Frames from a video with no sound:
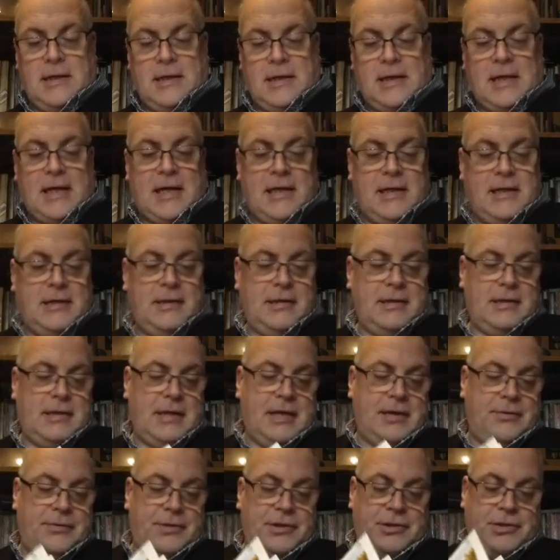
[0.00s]
Again,
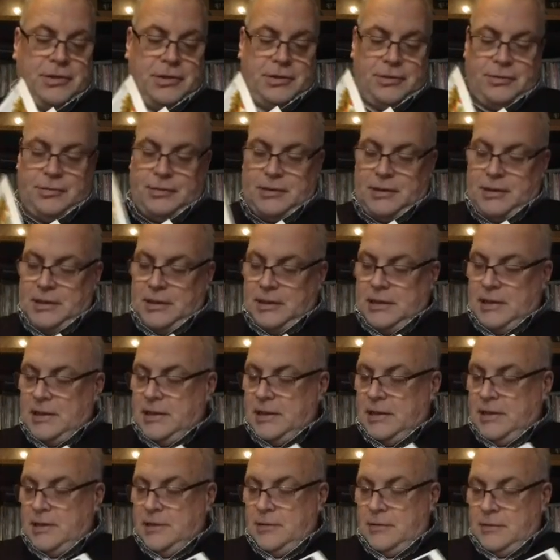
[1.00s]
now issued
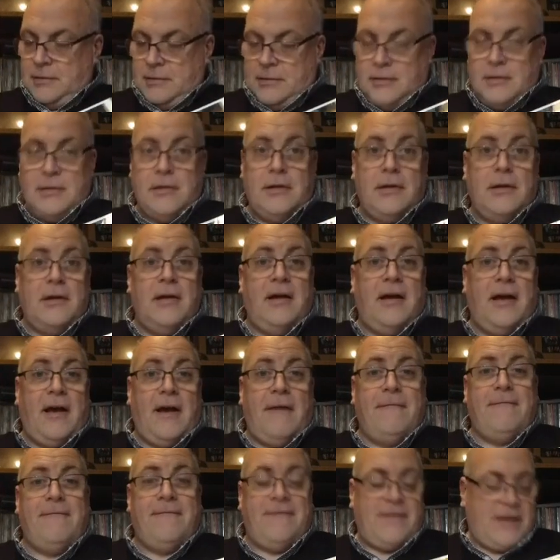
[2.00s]
in
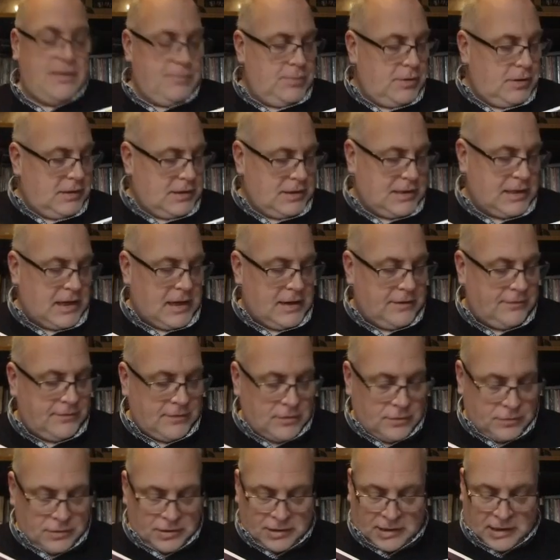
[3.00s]
a fabulous
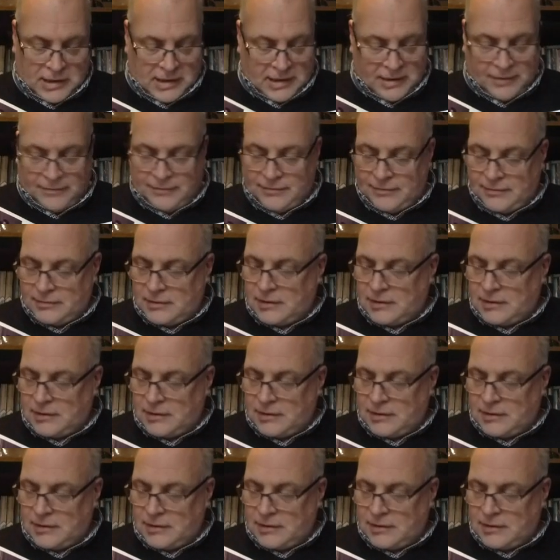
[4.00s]
gatefold sleeve.